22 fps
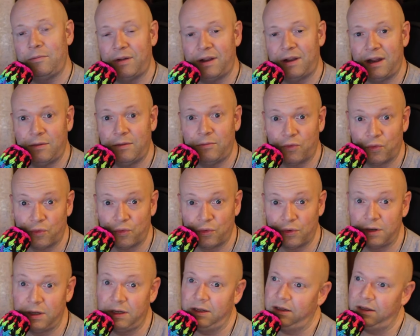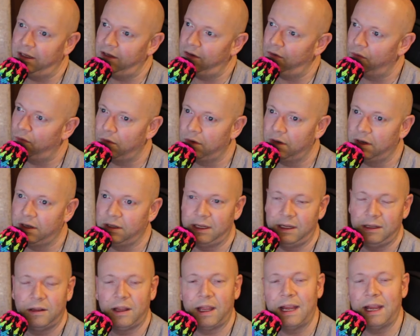but I'm really,
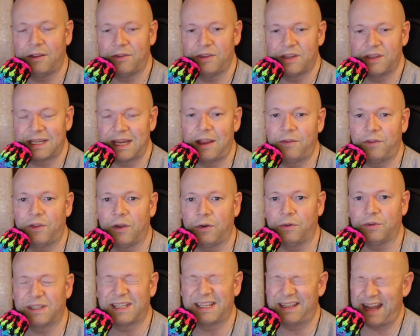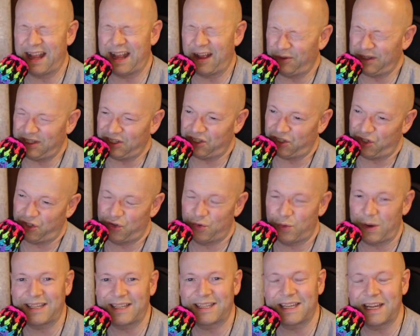really liking Santos. And now he's
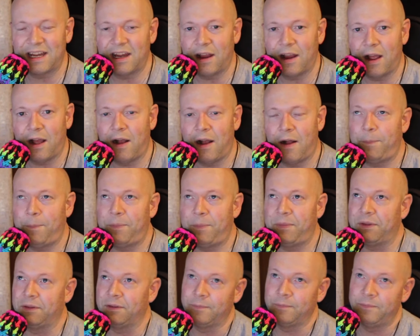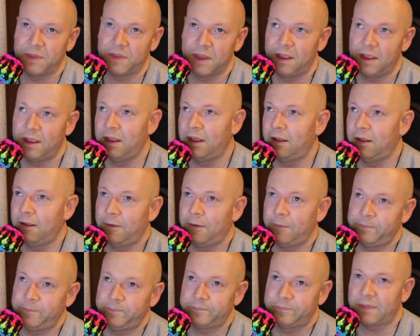dressing up and
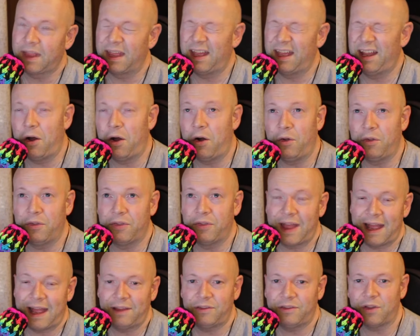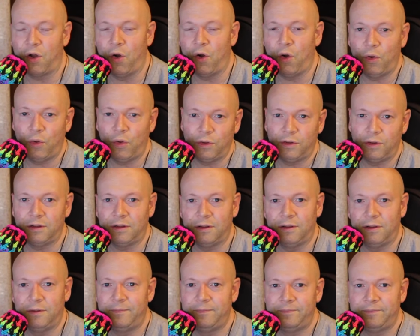all that, the whole...
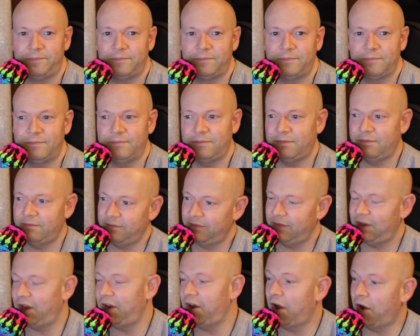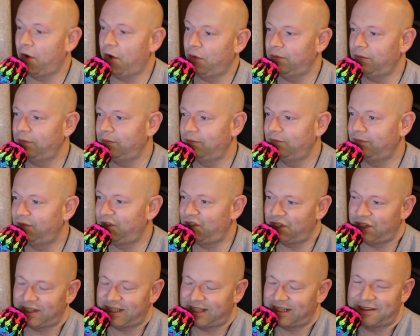You know,
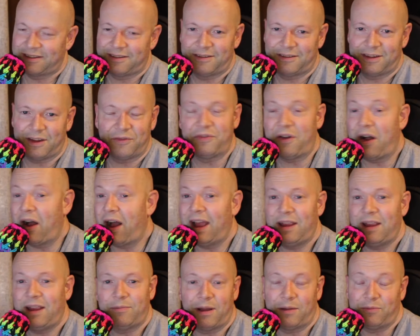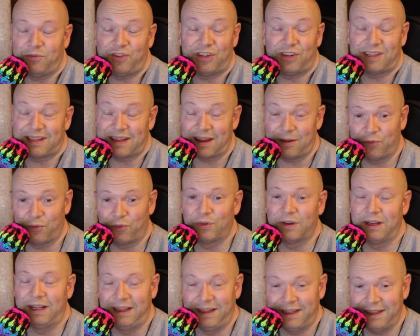just the vibe. I'm
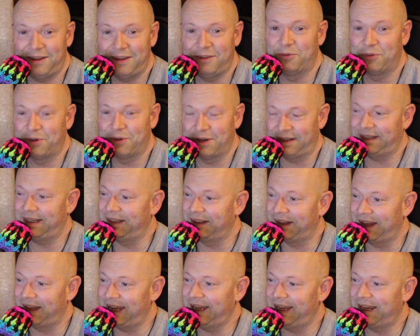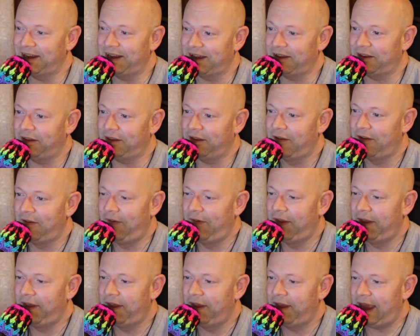really, really liking it.
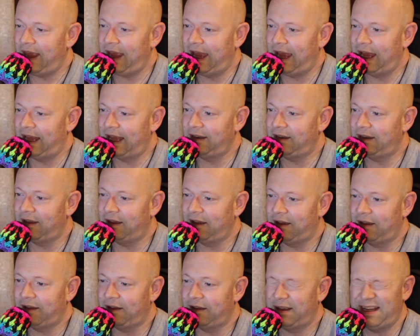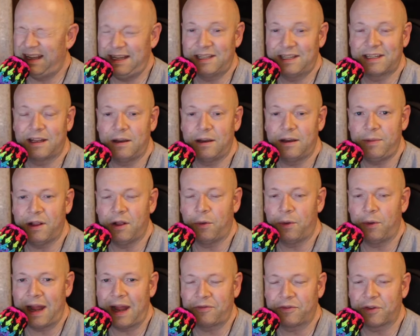And he's going to be
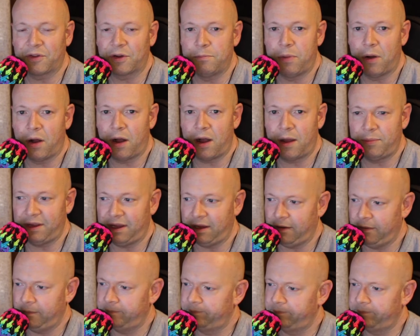going after Bobby.